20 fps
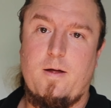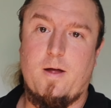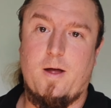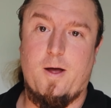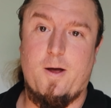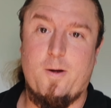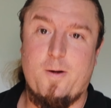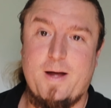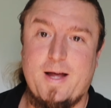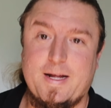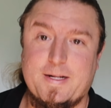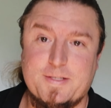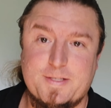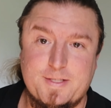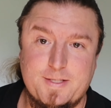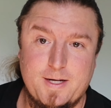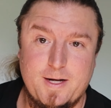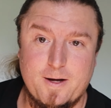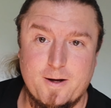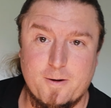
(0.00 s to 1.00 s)
Alright,
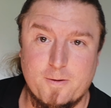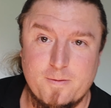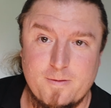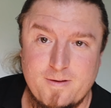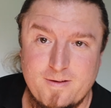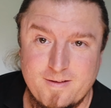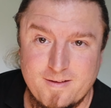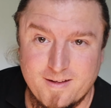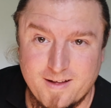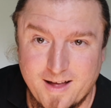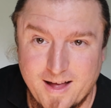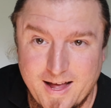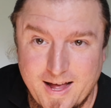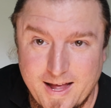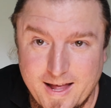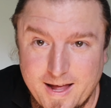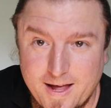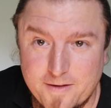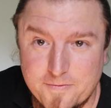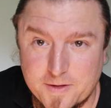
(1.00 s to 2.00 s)
so
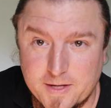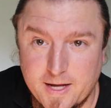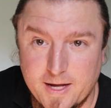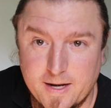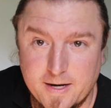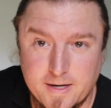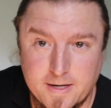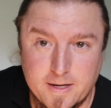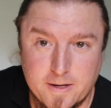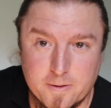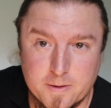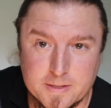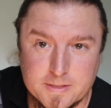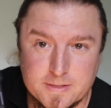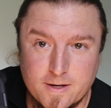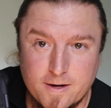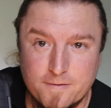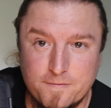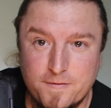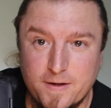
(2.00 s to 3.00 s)
I have the Canon EOS
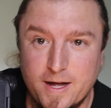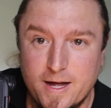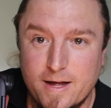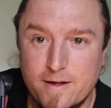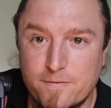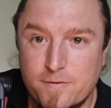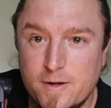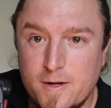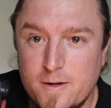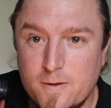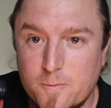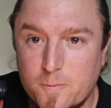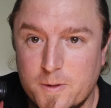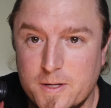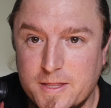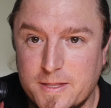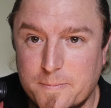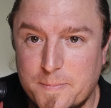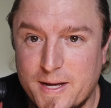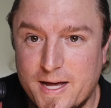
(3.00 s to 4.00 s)
R5
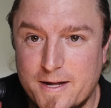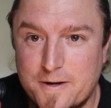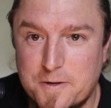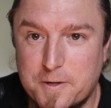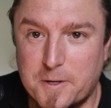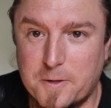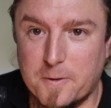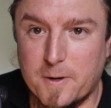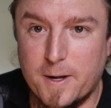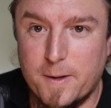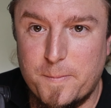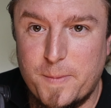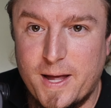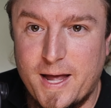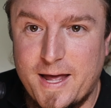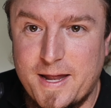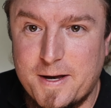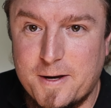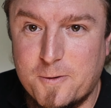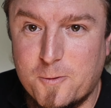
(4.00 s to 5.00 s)
with the battery grip
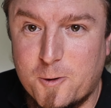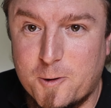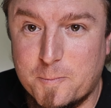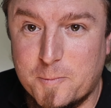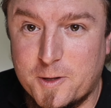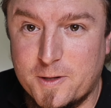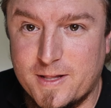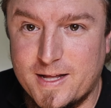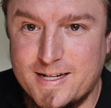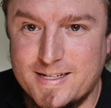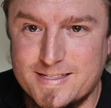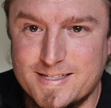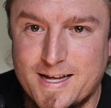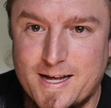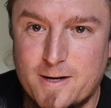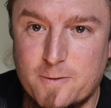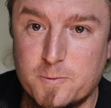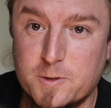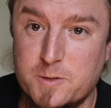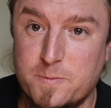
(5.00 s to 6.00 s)
and a normal lens
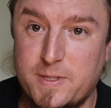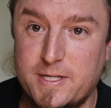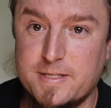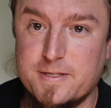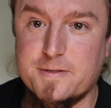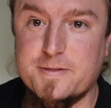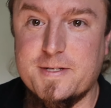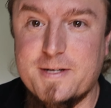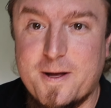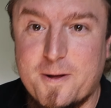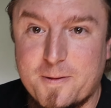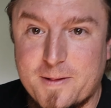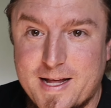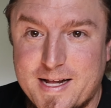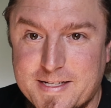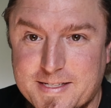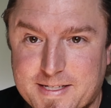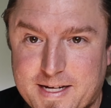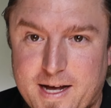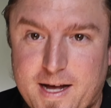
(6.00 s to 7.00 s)
on, which means there's no
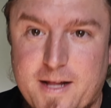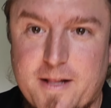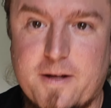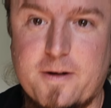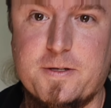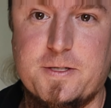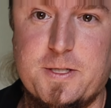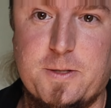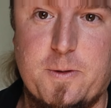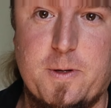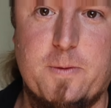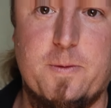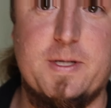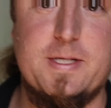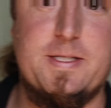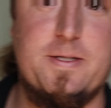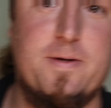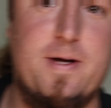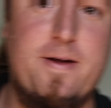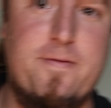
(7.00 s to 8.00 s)
lens collar to it
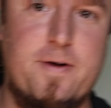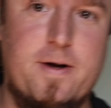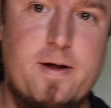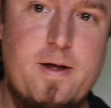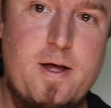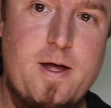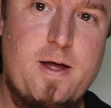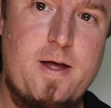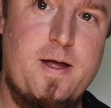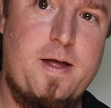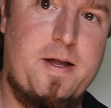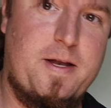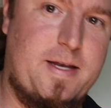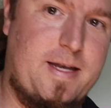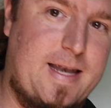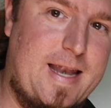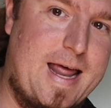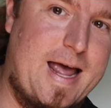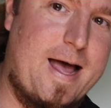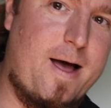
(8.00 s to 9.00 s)
whatsoever.
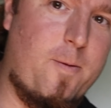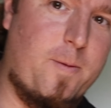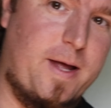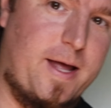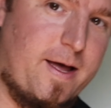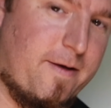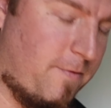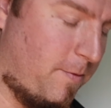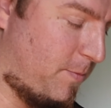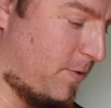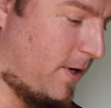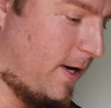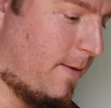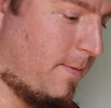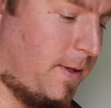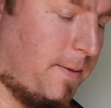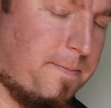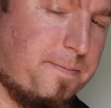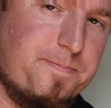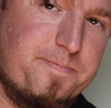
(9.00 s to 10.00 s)
Now we have a
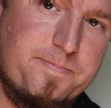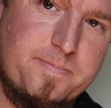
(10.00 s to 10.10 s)
problem.